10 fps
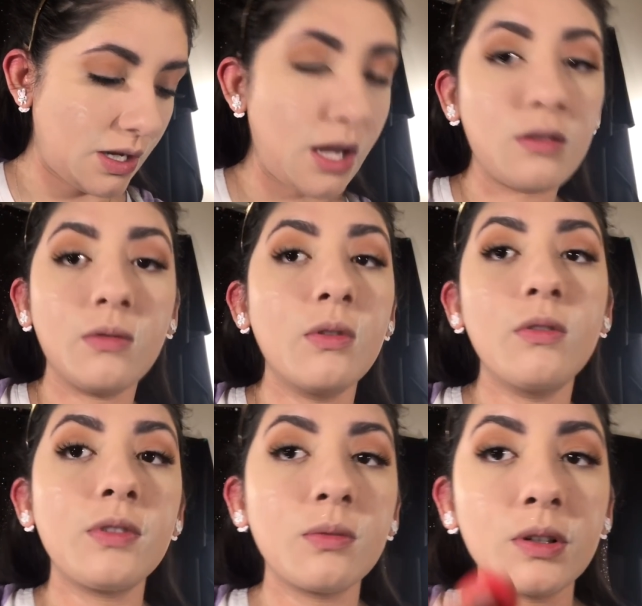I don't know
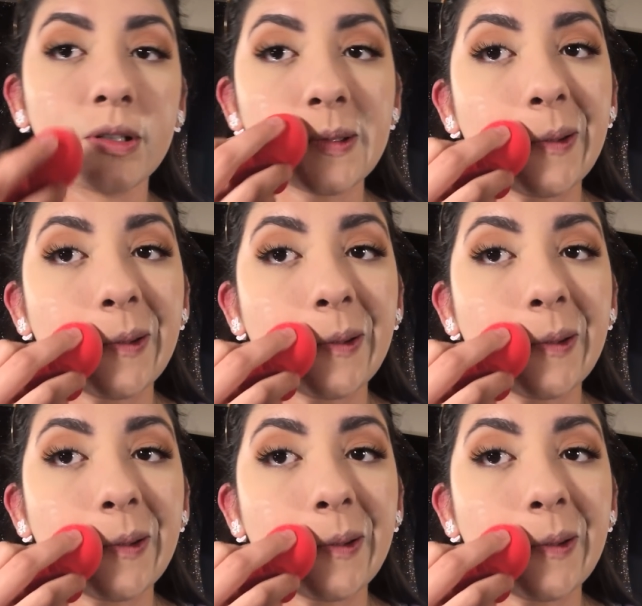if it works.